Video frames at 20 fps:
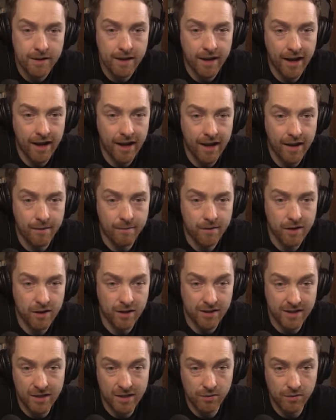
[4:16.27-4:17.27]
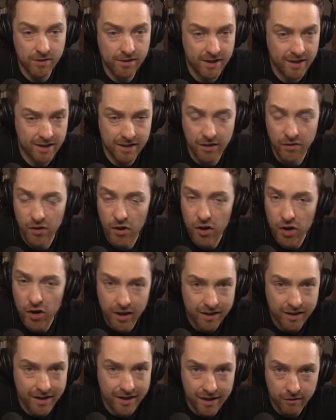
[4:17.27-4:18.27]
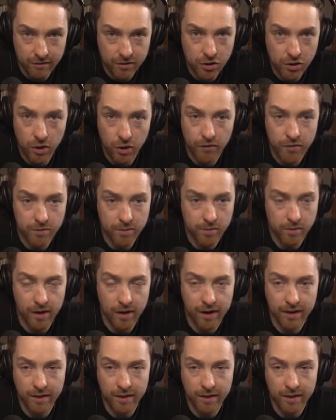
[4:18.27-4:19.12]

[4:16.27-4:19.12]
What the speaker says: You can see those seats there. They're not near as comfortable, right? The